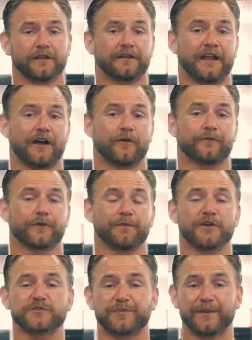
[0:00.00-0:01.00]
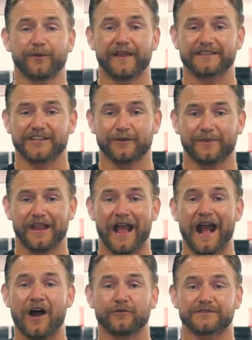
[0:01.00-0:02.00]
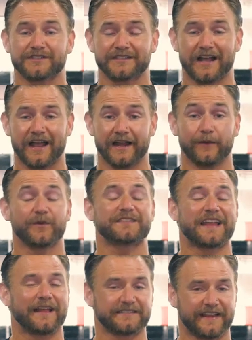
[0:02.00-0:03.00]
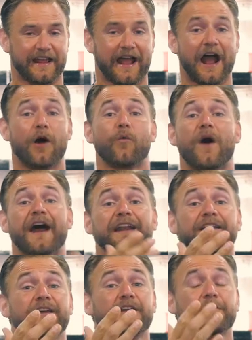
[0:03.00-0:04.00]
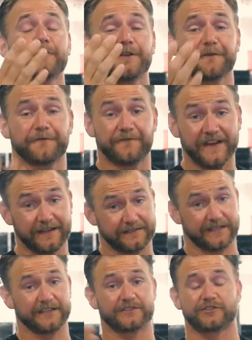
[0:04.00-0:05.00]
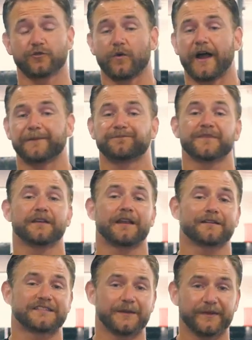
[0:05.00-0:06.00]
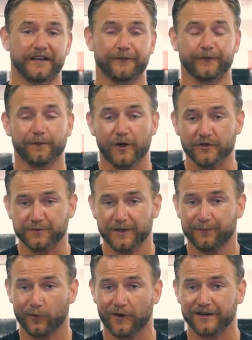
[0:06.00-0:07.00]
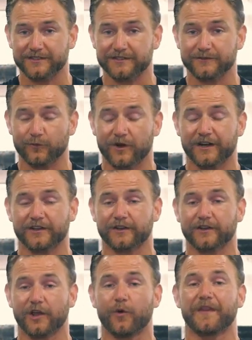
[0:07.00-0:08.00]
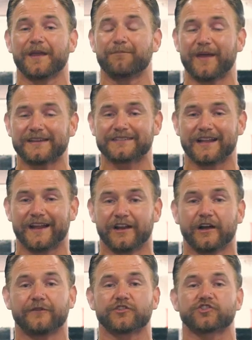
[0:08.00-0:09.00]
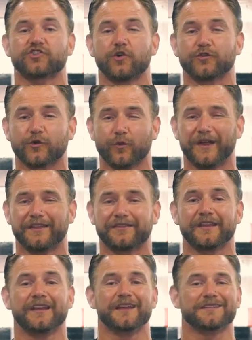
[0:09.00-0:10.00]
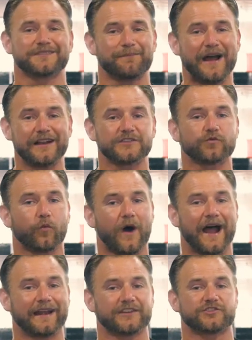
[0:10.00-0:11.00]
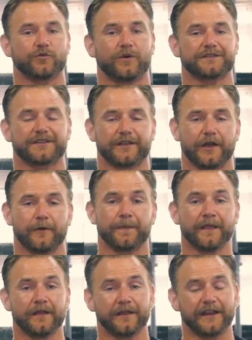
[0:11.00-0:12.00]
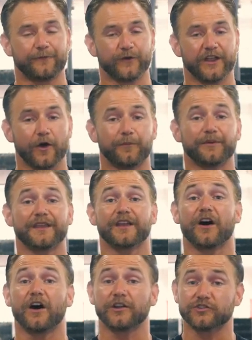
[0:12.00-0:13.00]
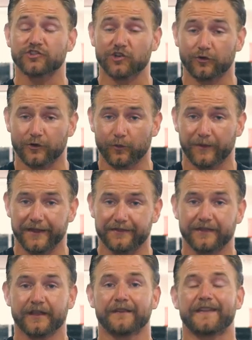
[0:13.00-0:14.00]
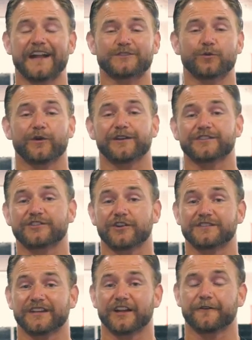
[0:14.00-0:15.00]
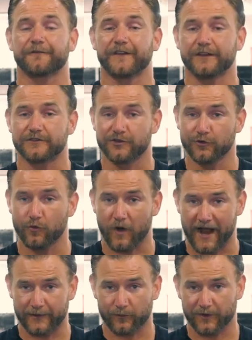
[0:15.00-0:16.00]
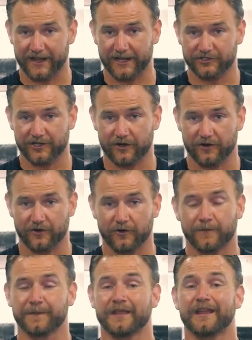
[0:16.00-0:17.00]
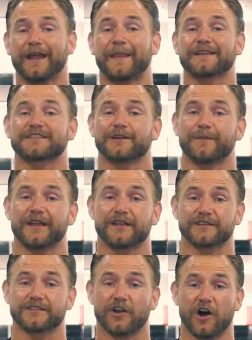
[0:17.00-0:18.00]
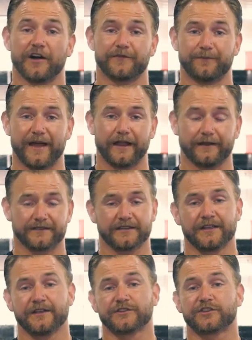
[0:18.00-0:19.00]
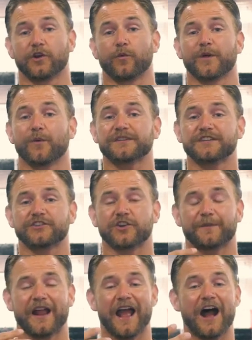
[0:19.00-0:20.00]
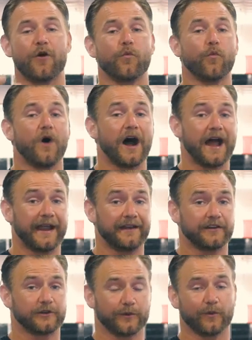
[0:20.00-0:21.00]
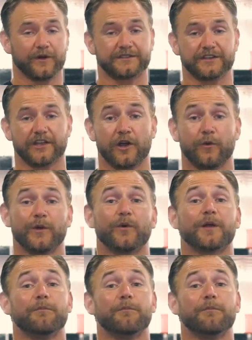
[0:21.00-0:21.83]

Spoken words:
Now, for most people, that's gonna be outside, and I say that how wide for your feet is too wide. Now, typically for most people, we're gonna go with a baseline of shoulder width is about as wide as you want to go. If we go beyond shoulder width, that's where we're gonna start to get our feet too wide when we're catching our girl, and that's gonna make us off balance. So we want to determine how wide do we want to go. We wanna